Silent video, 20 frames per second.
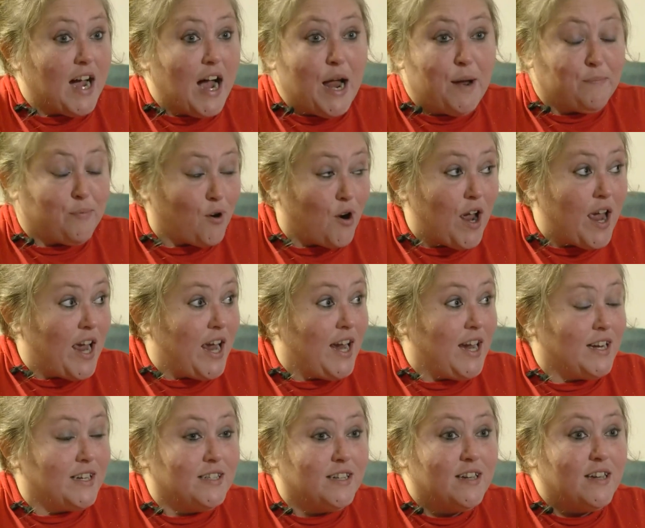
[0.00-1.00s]
I
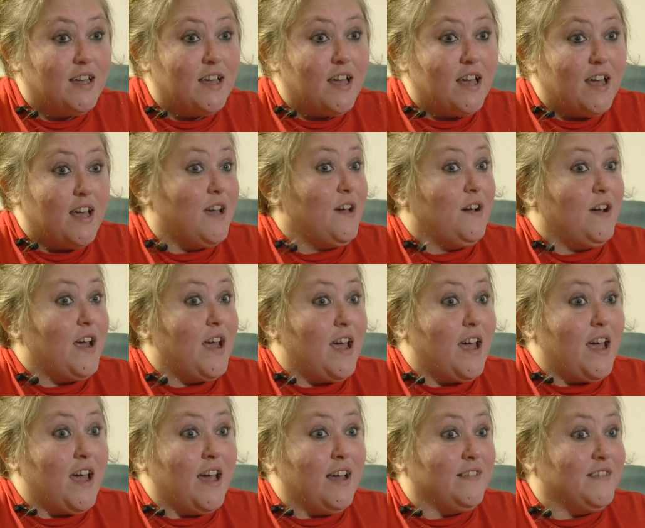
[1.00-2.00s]
prayed,
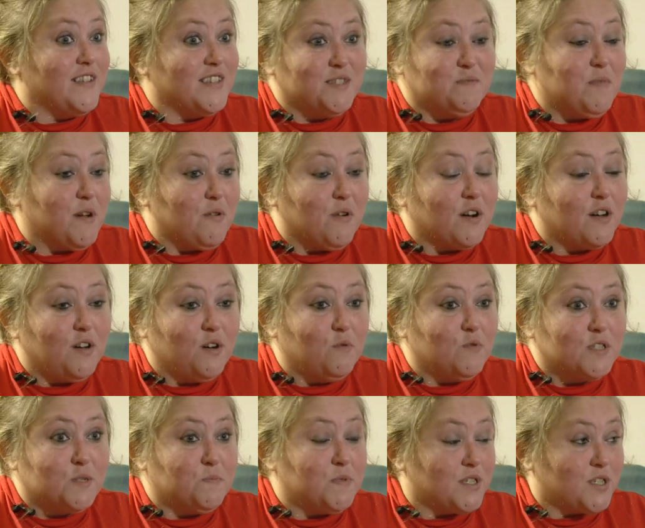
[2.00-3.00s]
and this miracle
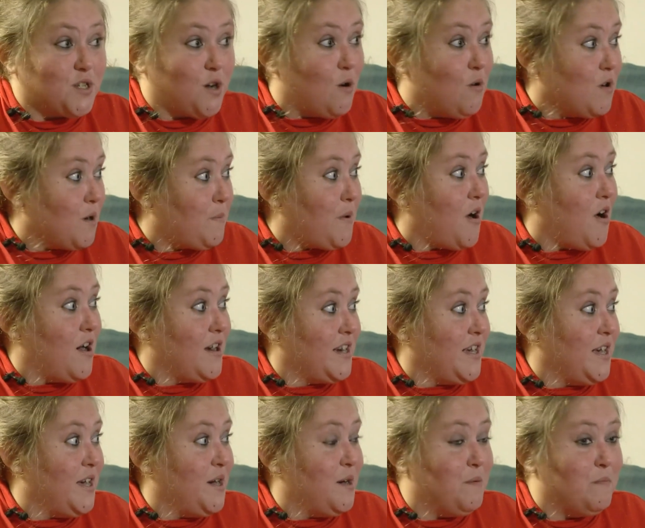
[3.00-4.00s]
was bestowed upon
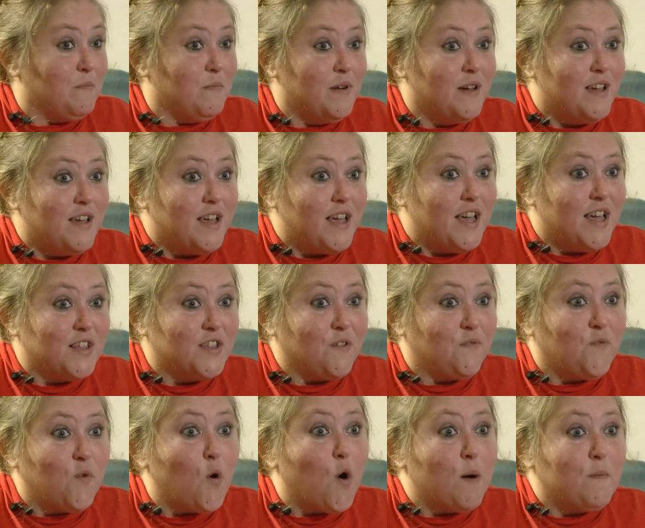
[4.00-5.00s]
him in the
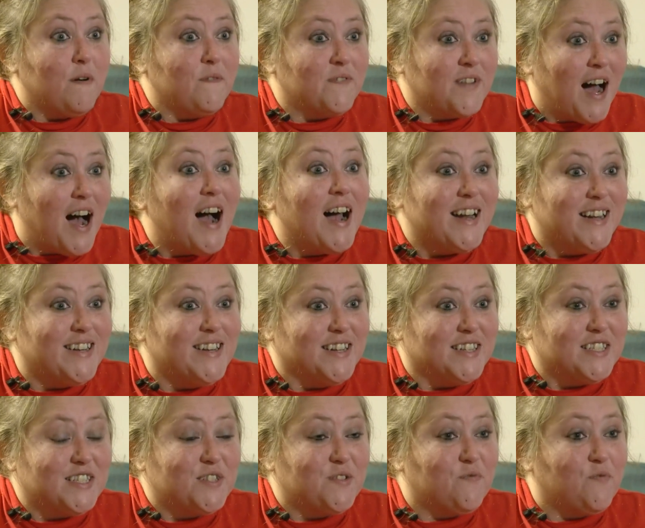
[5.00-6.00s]
form of
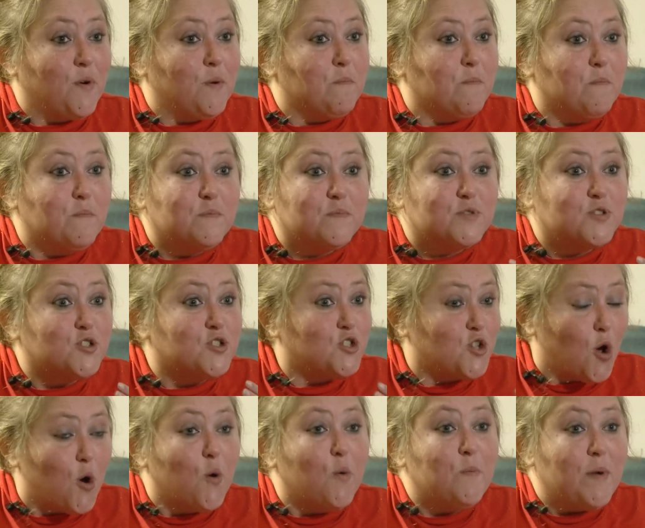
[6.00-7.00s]
kindness from
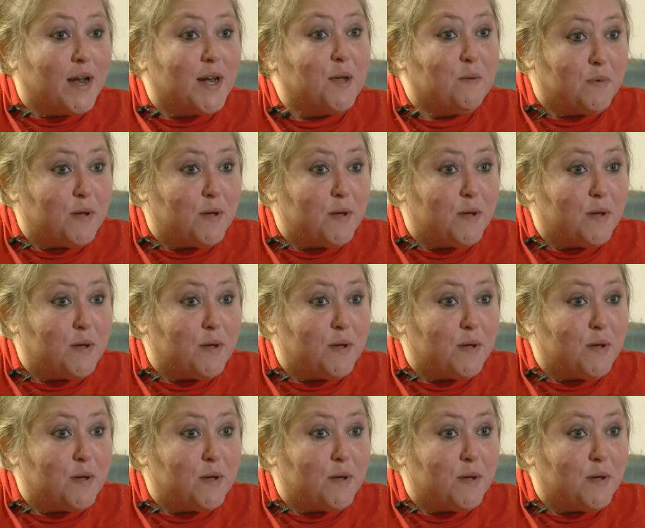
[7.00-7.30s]
so many